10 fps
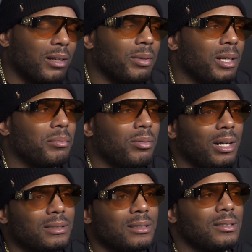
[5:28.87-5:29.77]
a better
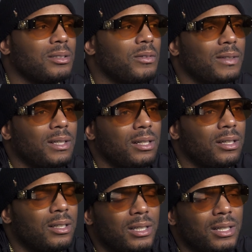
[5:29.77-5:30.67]
price than this over
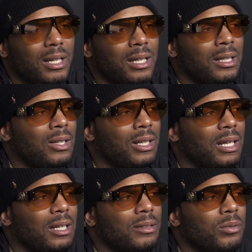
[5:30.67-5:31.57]
there, and all I
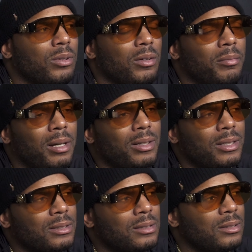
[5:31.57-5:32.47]
got to worry about
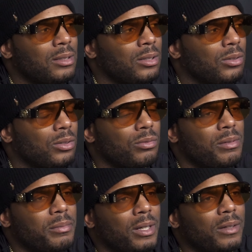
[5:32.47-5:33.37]
is, the
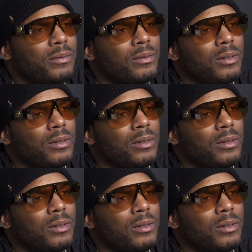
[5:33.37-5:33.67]
3 month,